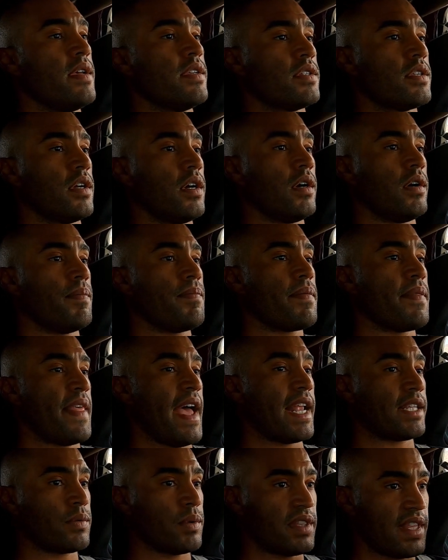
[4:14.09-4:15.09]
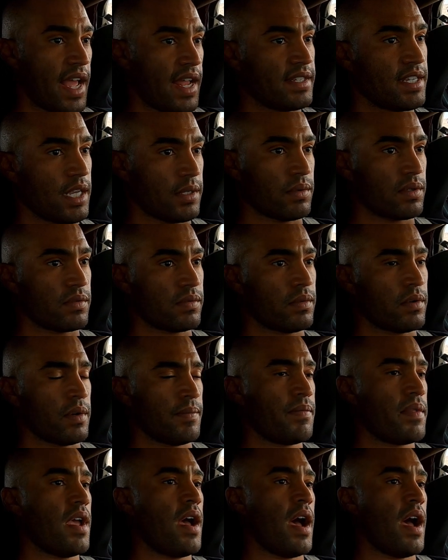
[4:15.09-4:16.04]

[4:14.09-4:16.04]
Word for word: So that's what that test was for.